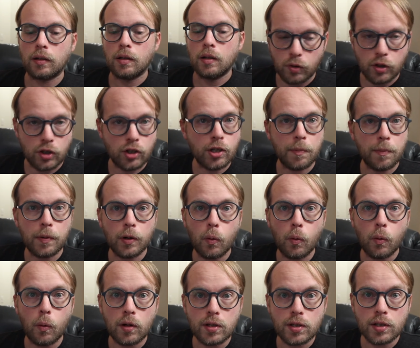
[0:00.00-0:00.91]
With shipping
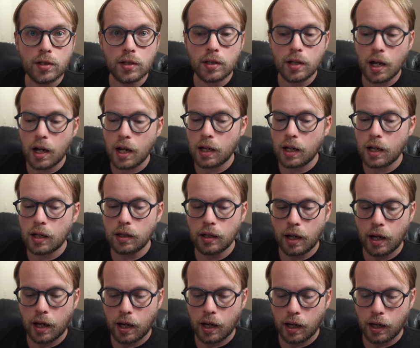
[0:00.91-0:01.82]
orders today,
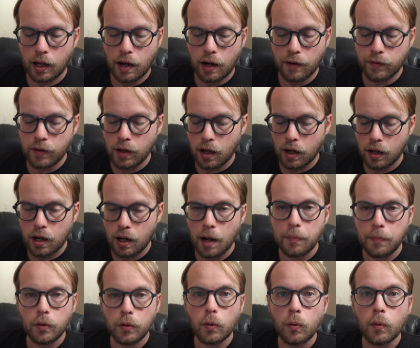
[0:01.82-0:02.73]
and I've got a
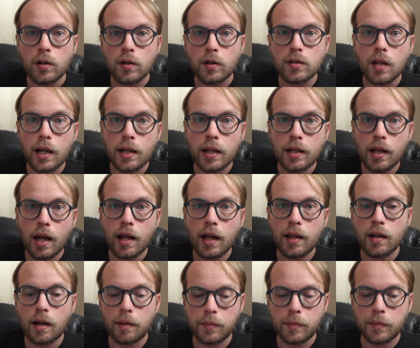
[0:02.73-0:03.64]
couple of orders like that
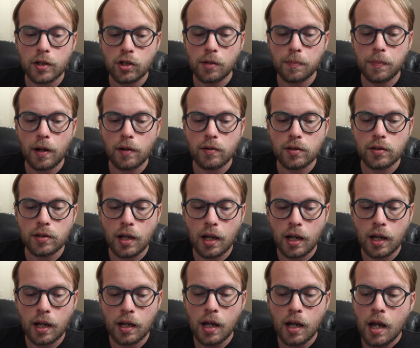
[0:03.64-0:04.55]
I'm going to ship out
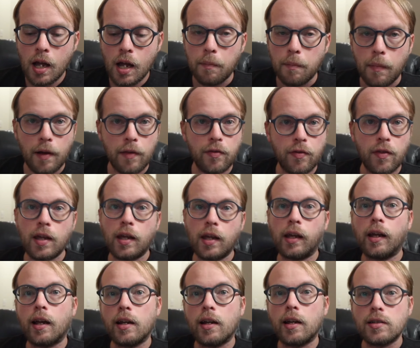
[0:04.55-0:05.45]
today. My
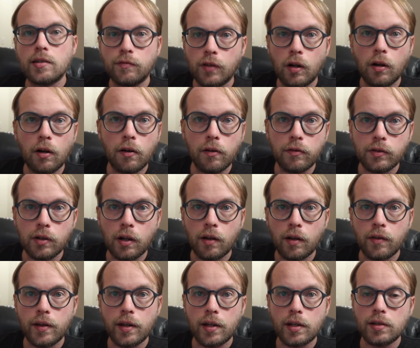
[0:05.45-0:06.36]
thinking has evolved
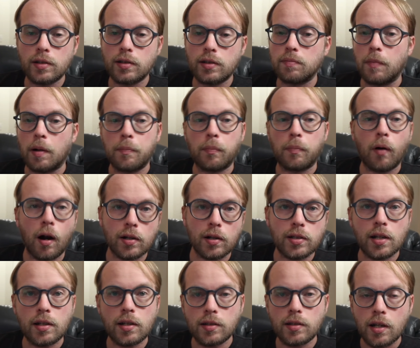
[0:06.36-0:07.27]
on this. My
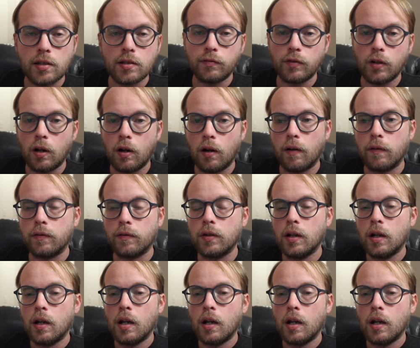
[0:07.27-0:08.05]
process has evolved.